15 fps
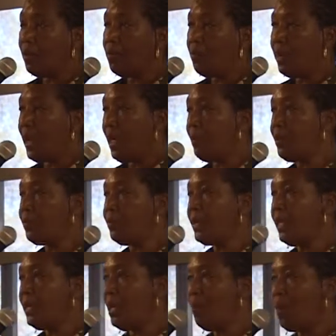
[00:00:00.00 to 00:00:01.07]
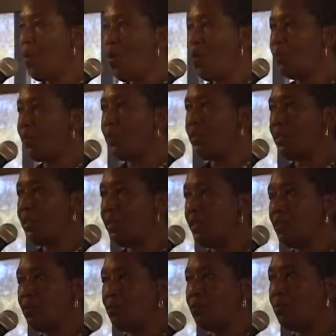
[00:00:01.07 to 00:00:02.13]
What happens when they come home? Do you think
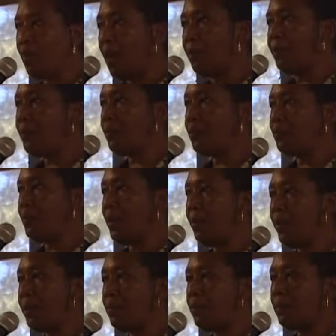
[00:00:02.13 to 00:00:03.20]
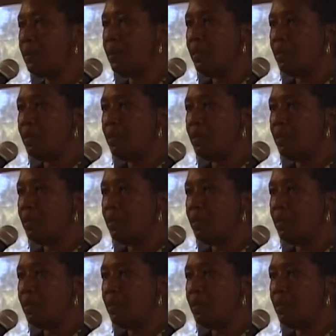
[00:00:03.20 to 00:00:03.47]
they just drop those weapons?